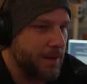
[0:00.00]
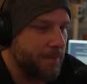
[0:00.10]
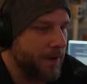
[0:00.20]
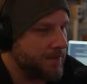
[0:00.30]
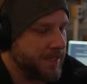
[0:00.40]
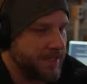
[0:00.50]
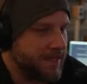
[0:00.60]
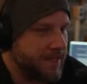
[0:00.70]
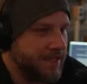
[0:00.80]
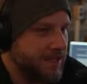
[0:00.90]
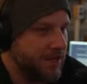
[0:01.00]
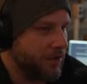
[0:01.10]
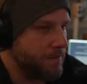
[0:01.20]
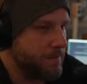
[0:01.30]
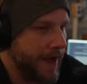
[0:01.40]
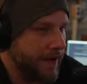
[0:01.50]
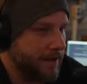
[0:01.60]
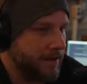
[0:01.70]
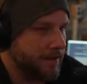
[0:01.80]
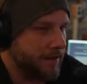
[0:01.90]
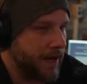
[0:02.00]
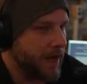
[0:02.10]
But I was like, this is going to look bad. Like,